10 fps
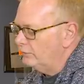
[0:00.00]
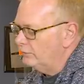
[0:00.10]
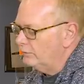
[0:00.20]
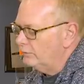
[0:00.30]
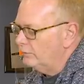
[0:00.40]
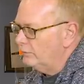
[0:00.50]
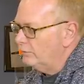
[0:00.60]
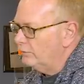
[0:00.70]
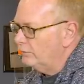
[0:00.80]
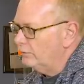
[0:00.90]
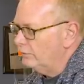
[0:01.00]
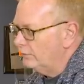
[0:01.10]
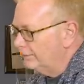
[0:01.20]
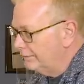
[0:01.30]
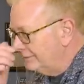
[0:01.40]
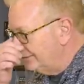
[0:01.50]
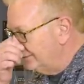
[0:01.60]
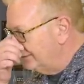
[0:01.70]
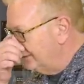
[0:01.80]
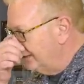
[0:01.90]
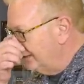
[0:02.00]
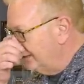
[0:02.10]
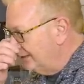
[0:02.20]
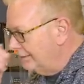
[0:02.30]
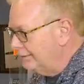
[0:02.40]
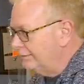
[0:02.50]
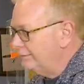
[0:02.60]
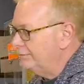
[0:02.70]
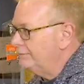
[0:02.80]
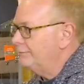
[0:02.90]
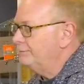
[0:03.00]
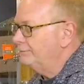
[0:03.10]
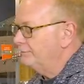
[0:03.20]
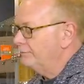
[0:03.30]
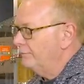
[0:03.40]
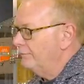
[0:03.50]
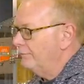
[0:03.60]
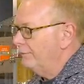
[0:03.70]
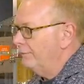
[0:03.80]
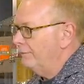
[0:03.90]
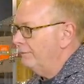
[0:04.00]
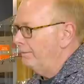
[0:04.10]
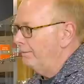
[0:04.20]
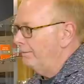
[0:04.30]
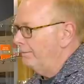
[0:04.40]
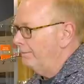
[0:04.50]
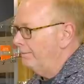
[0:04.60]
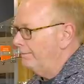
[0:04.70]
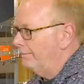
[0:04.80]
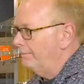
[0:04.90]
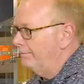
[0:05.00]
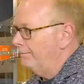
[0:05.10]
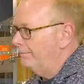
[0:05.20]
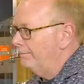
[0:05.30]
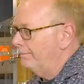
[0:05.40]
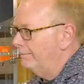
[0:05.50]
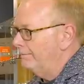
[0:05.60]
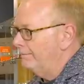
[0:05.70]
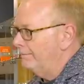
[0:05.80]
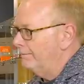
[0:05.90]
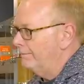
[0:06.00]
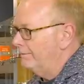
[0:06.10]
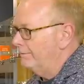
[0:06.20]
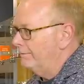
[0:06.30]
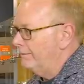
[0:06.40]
(silent)